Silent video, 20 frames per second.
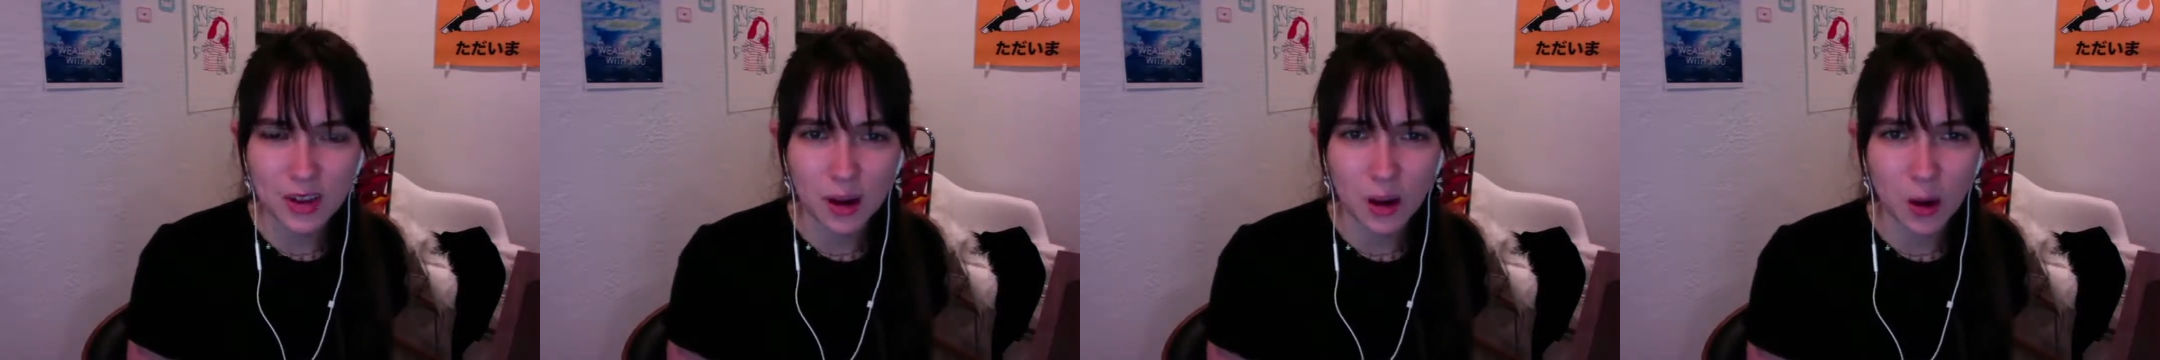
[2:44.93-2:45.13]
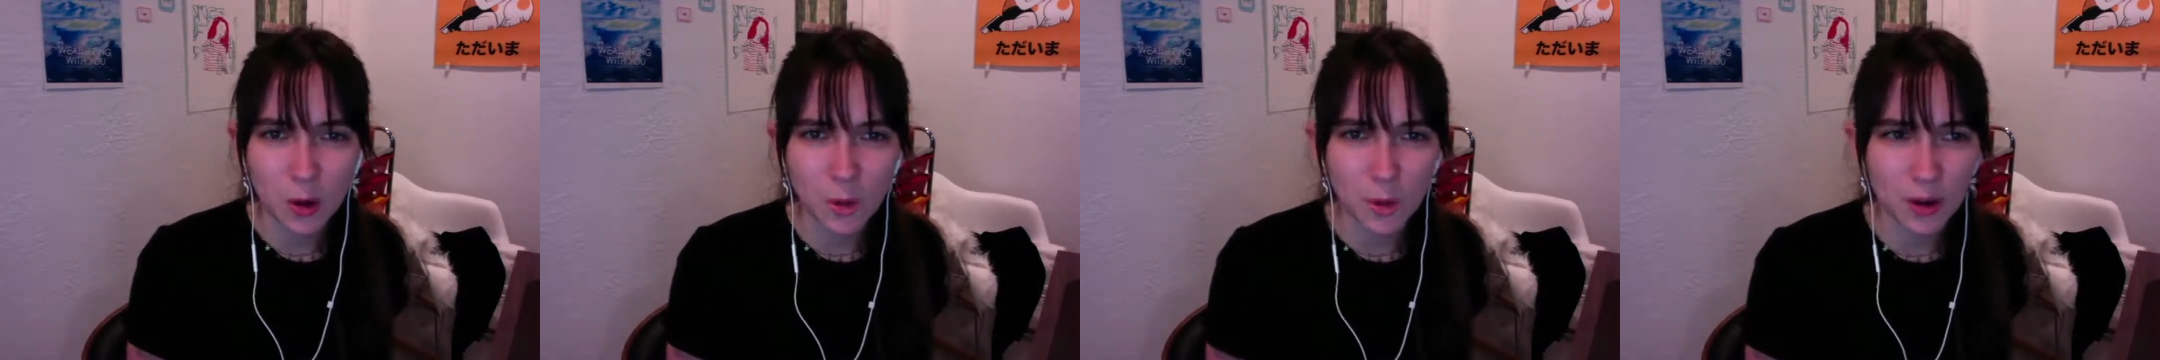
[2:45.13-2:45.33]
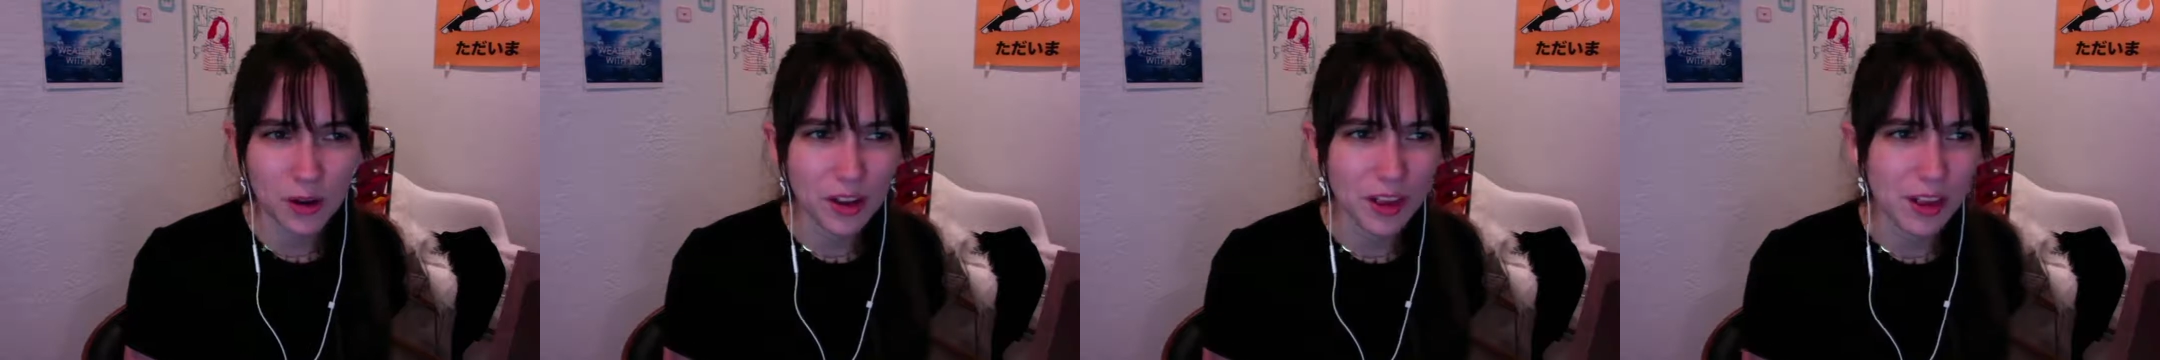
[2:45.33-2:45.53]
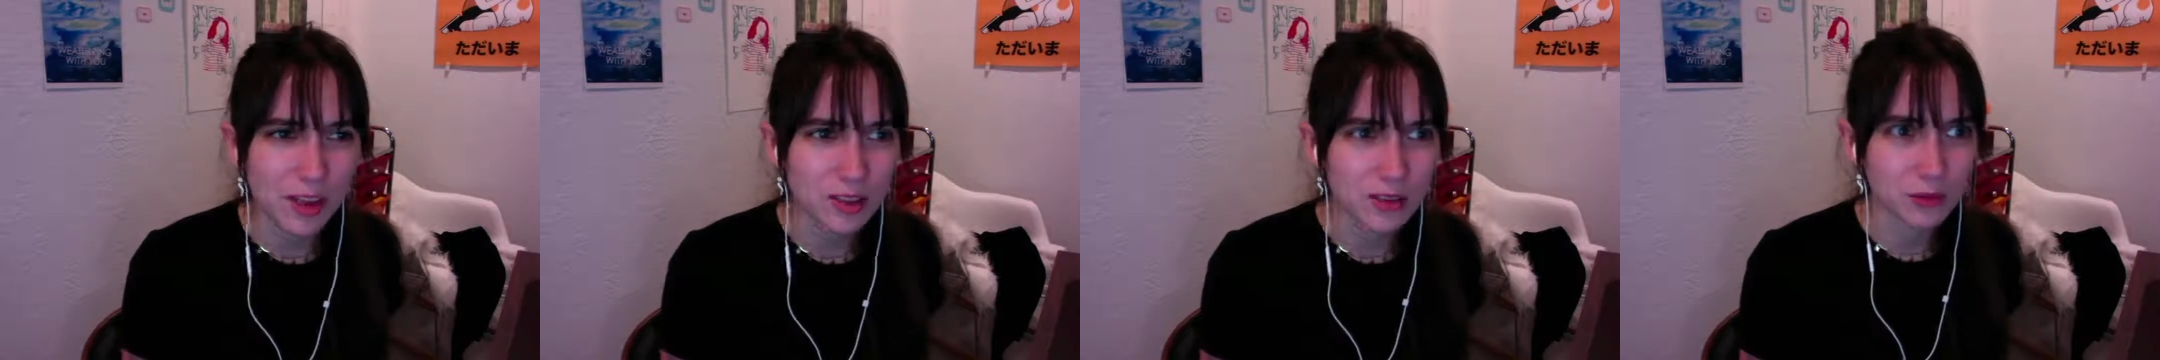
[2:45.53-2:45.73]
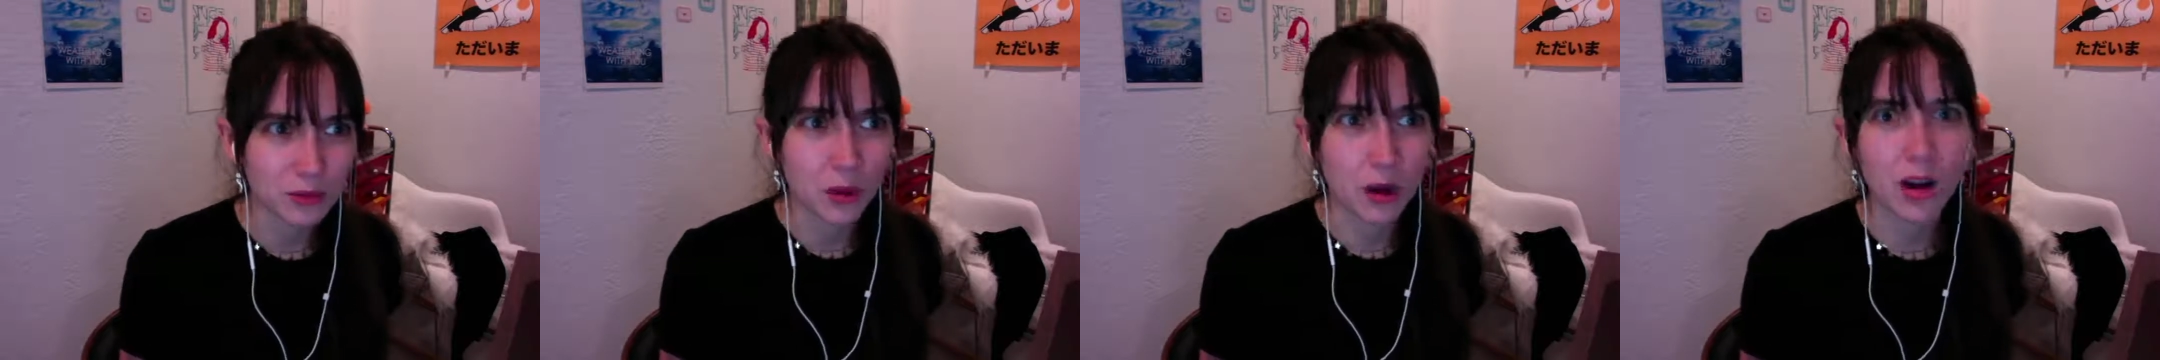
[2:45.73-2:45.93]
are working
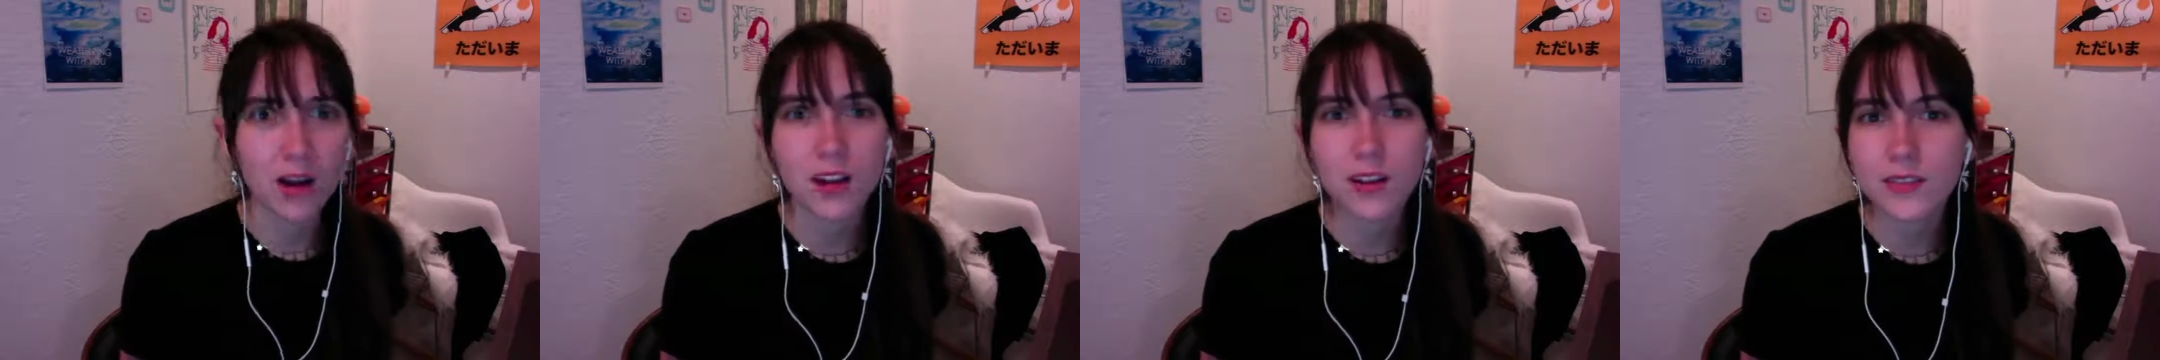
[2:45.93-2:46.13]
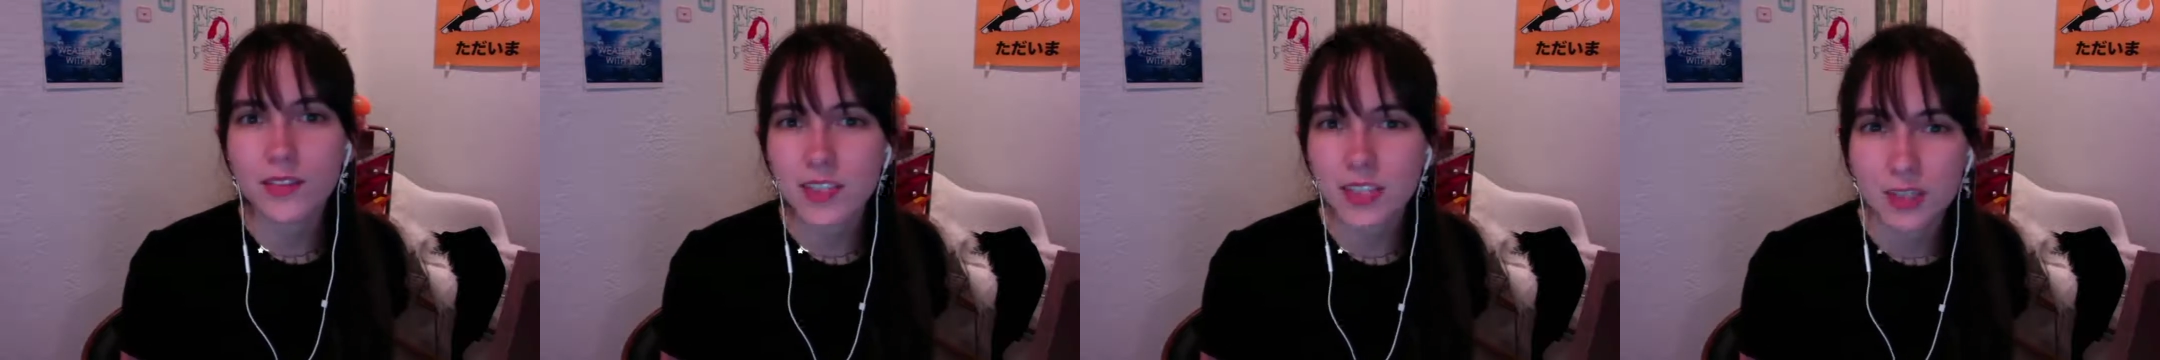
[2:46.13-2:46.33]
through all of these